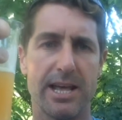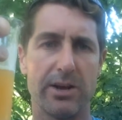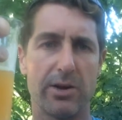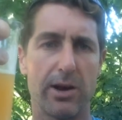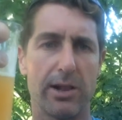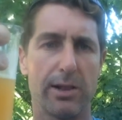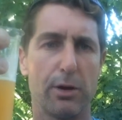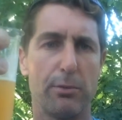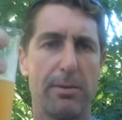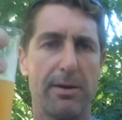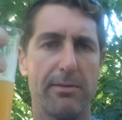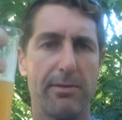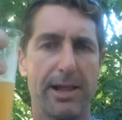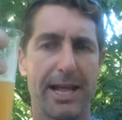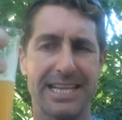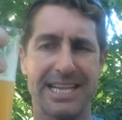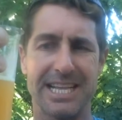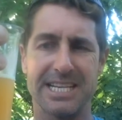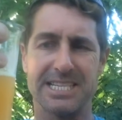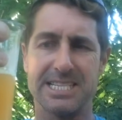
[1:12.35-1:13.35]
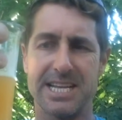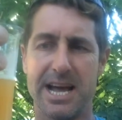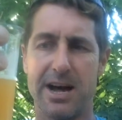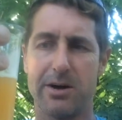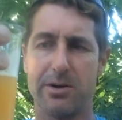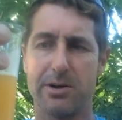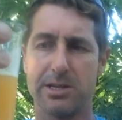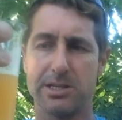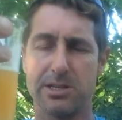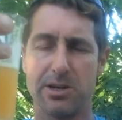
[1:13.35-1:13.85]
You got a little bit of lactic
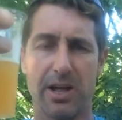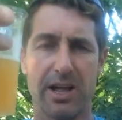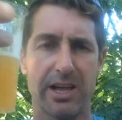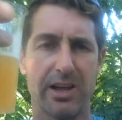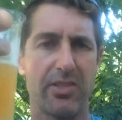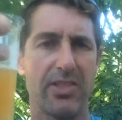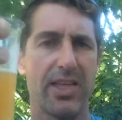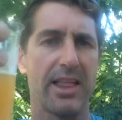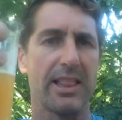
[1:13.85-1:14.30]
sourness. So you got